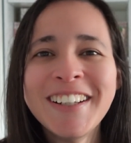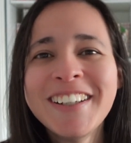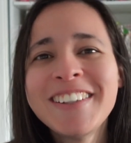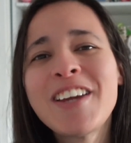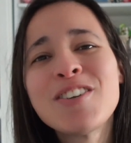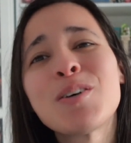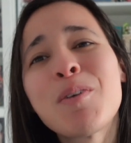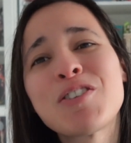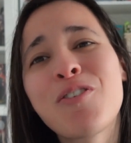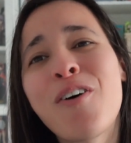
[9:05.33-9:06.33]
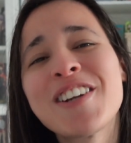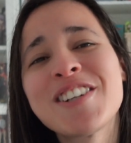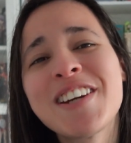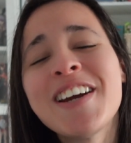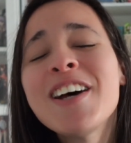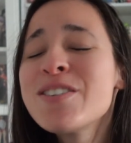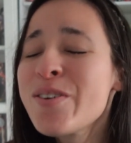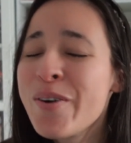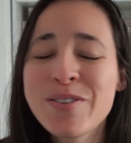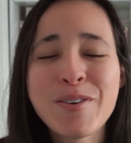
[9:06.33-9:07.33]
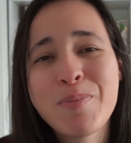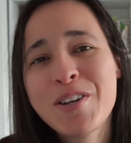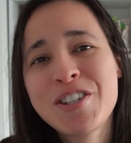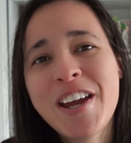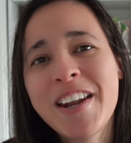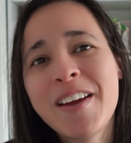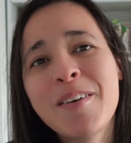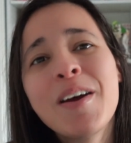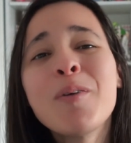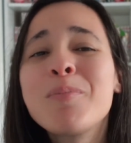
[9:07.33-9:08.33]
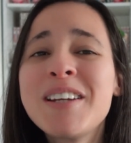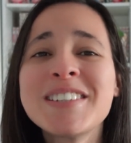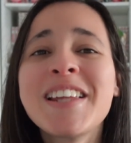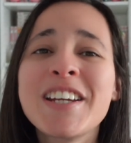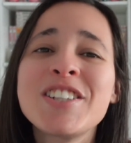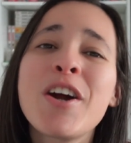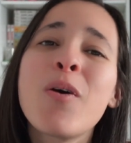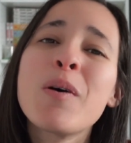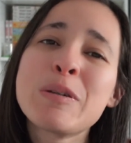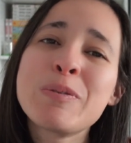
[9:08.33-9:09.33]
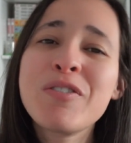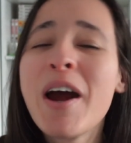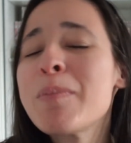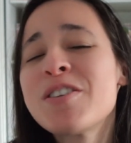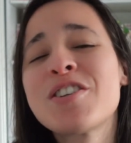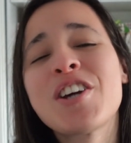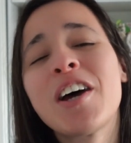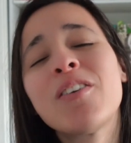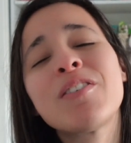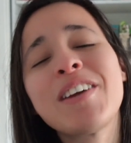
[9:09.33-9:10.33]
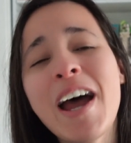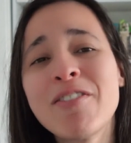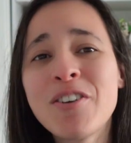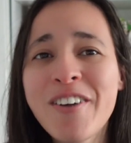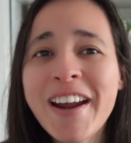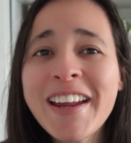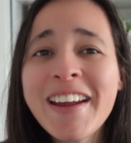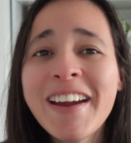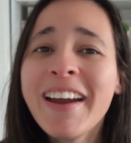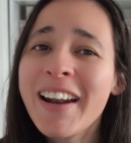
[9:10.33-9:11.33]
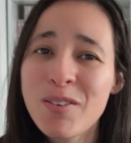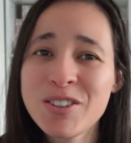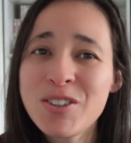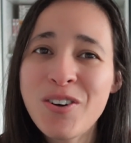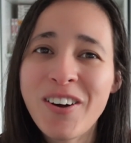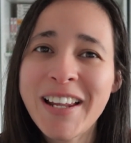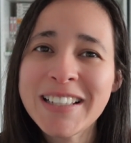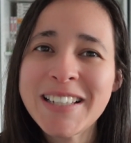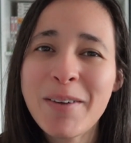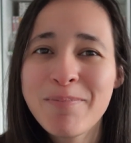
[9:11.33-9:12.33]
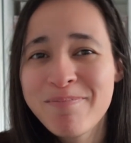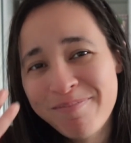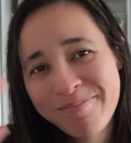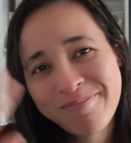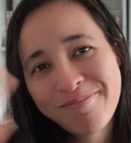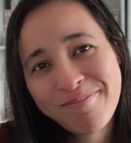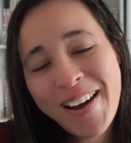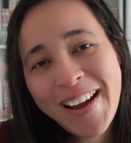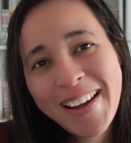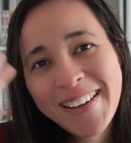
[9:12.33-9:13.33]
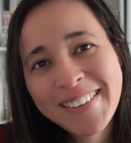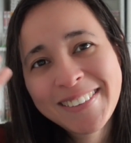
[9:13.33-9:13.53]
Thank you so much for watching. Totally appreciate it. Please like, share, or subscribe to this channel if you haven't already, and I will see you all next time. Bye.